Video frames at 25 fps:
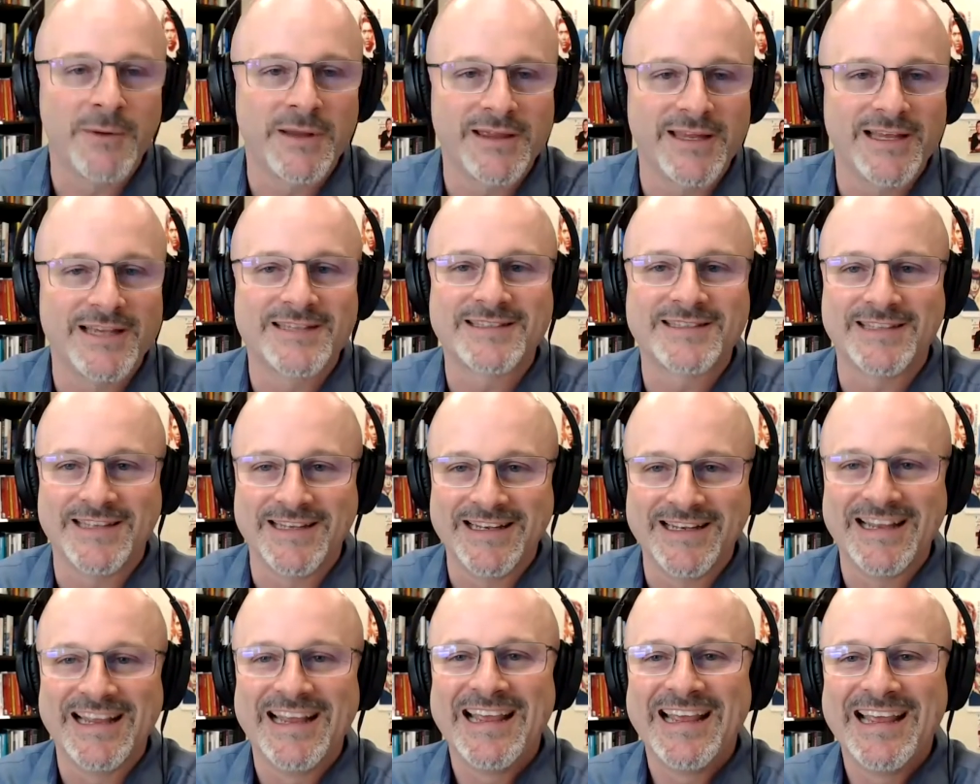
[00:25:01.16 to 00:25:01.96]
with this,
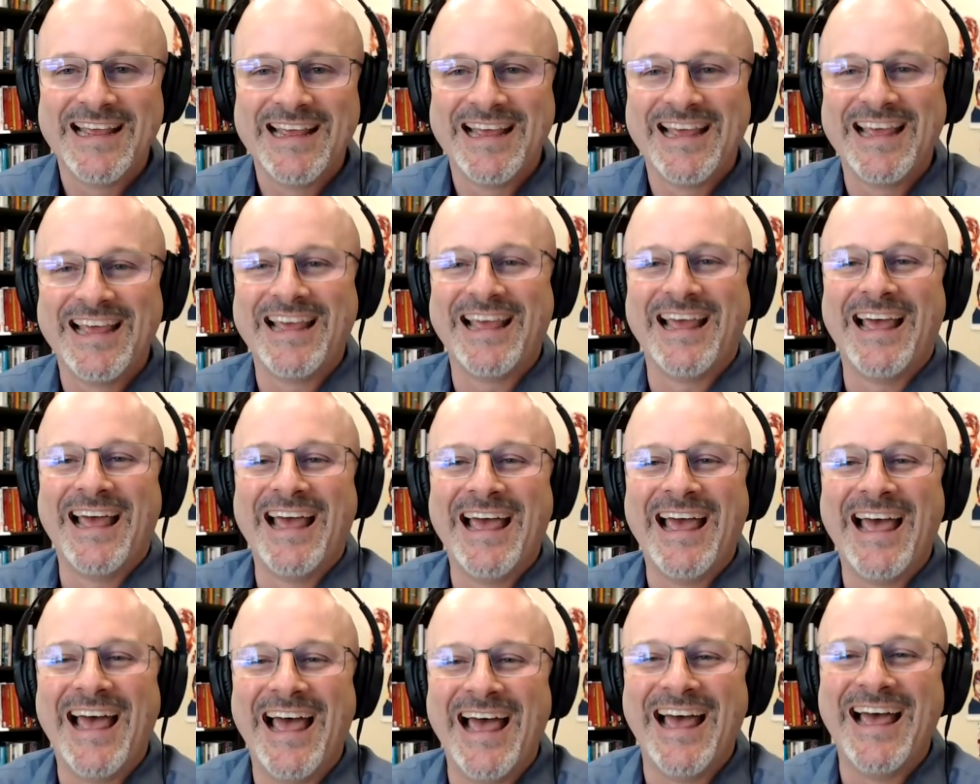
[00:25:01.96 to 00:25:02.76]
and
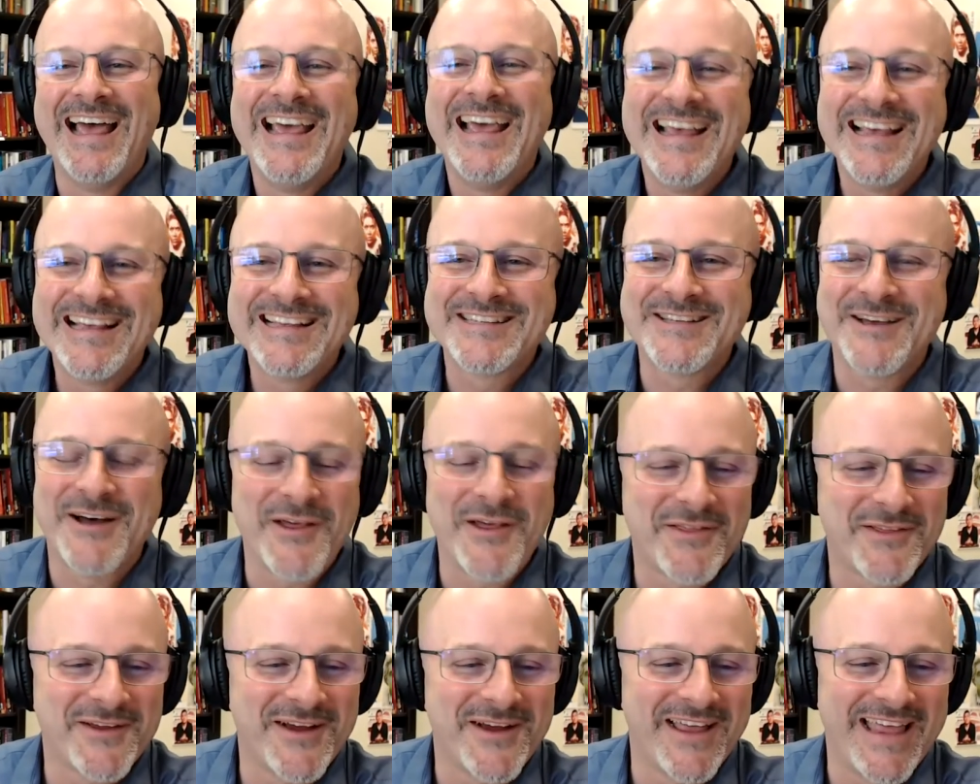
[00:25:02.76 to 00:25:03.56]
so
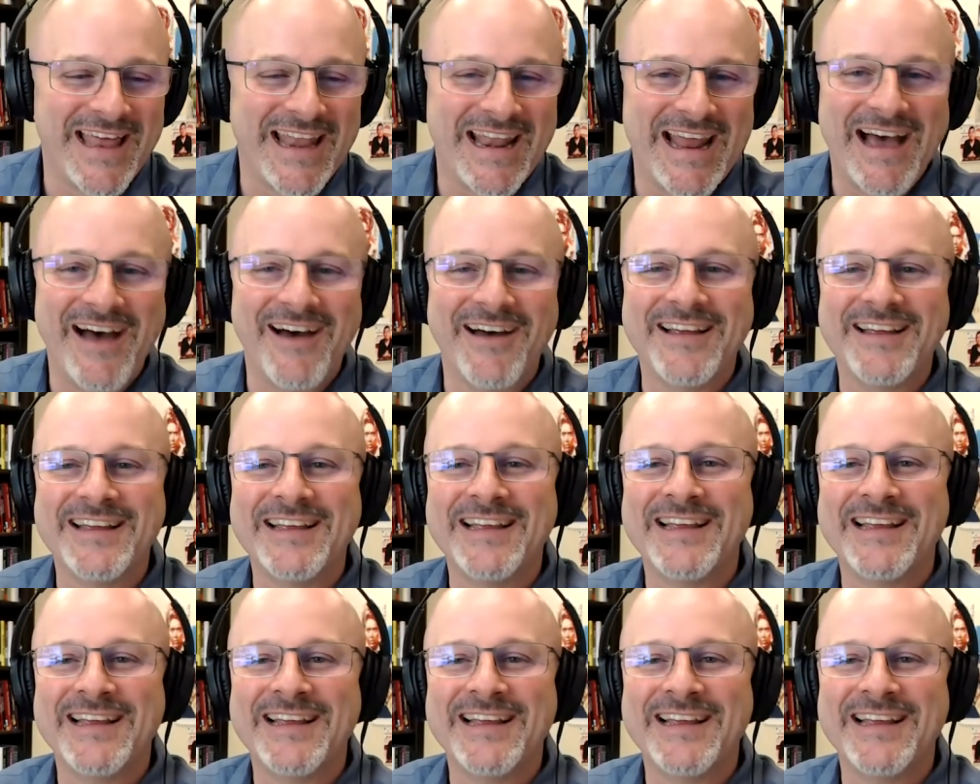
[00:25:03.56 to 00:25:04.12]
I'll throw that out.